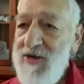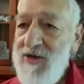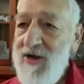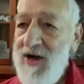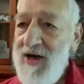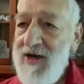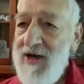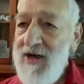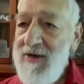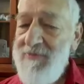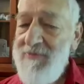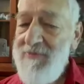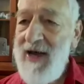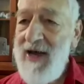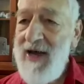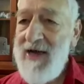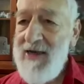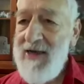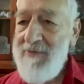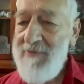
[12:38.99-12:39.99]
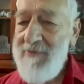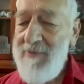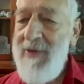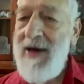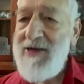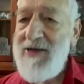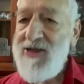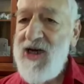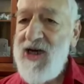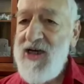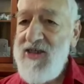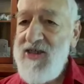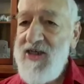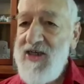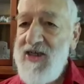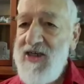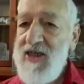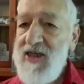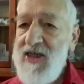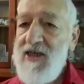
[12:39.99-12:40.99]
You know, I'm about
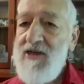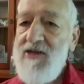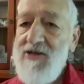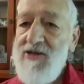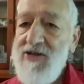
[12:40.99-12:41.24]
80 kilos.